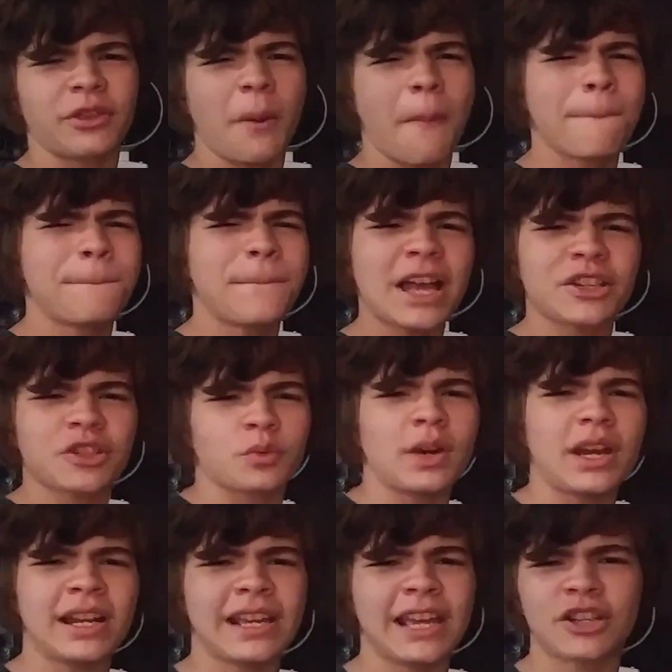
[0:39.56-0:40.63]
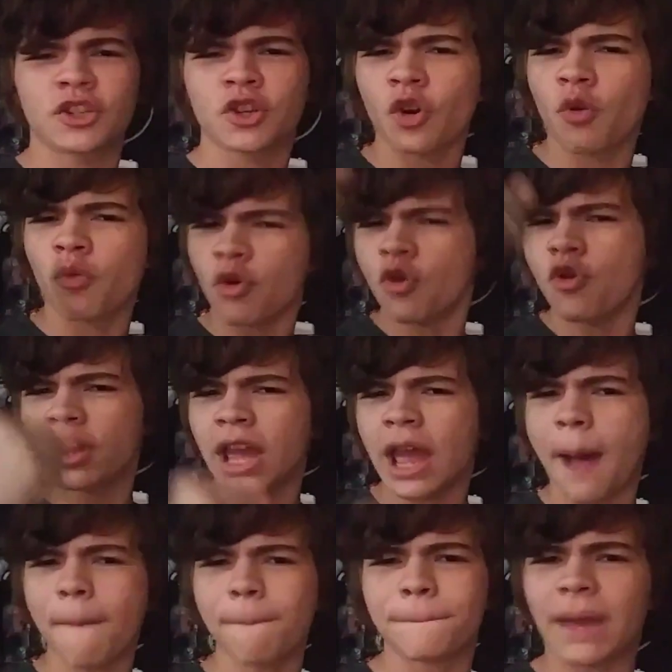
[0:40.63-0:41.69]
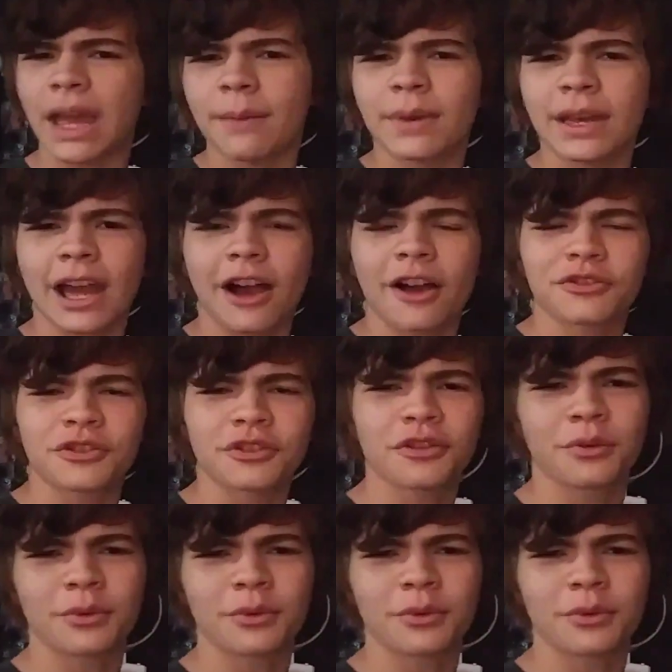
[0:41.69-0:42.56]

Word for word: the best way to get your woo yeah baby onto the